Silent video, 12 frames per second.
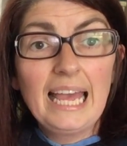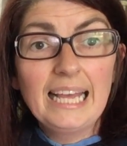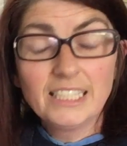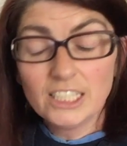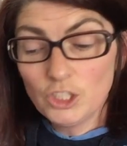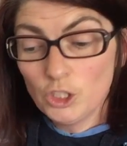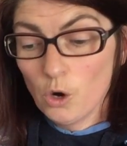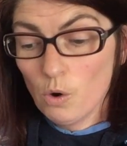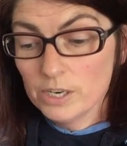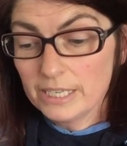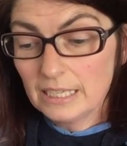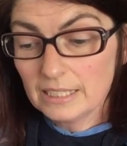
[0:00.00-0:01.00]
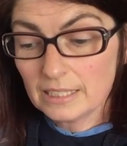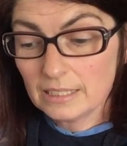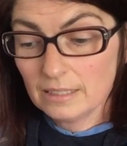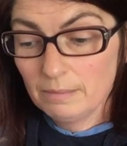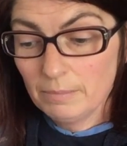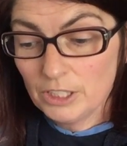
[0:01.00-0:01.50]
It's a tortoise,
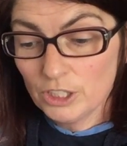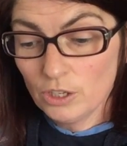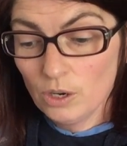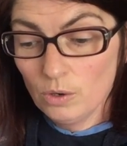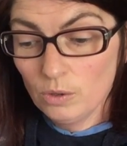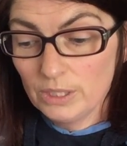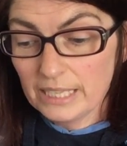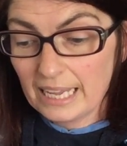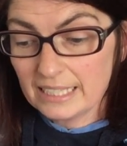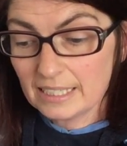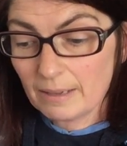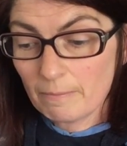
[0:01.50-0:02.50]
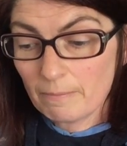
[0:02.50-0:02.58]
Mr. Coco said.